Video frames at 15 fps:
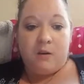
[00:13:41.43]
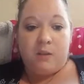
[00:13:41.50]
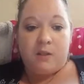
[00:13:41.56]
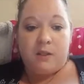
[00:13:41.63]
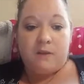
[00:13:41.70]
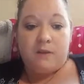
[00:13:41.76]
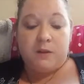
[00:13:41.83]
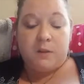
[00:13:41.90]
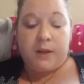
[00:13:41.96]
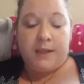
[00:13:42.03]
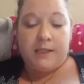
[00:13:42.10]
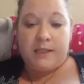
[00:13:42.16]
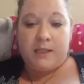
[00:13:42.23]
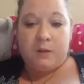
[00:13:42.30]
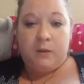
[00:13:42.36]
different
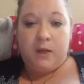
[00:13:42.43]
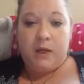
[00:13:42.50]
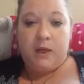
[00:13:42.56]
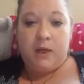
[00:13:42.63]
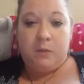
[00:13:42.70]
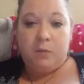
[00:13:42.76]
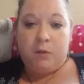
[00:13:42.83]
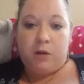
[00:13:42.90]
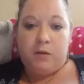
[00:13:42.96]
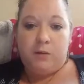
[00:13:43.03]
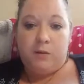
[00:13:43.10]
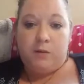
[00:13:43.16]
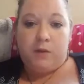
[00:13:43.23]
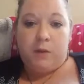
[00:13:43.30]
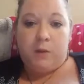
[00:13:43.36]
ways that we can
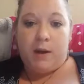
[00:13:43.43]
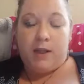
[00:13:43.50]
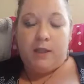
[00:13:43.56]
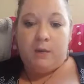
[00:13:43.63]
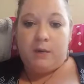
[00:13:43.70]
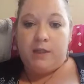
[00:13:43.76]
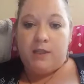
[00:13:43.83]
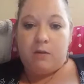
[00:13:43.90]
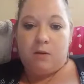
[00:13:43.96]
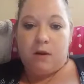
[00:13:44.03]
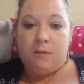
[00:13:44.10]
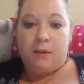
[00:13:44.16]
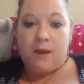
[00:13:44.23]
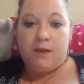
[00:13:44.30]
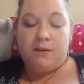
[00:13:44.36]
improve the way that we do our
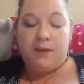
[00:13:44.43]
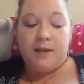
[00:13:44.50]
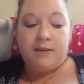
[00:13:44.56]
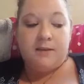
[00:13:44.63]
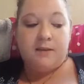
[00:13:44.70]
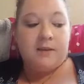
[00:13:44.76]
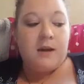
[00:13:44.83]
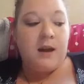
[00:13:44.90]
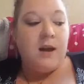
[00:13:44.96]
mailings,